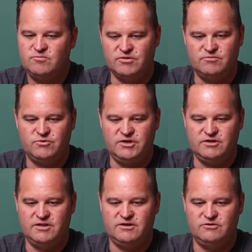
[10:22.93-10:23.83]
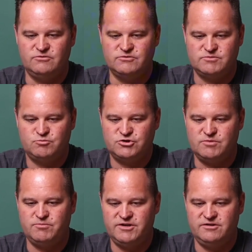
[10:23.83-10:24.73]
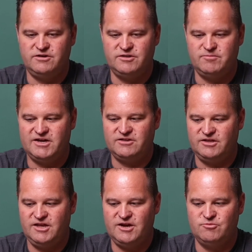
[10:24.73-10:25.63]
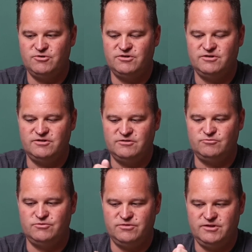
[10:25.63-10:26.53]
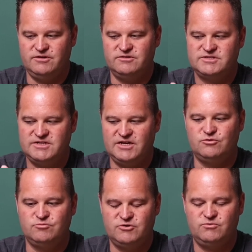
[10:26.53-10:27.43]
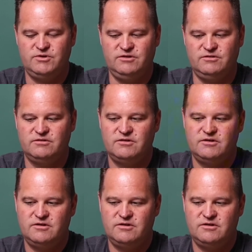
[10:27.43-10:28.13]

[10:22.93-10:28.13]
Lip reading: But what you can then do is push a button on the back of the camera, and it will then cycle between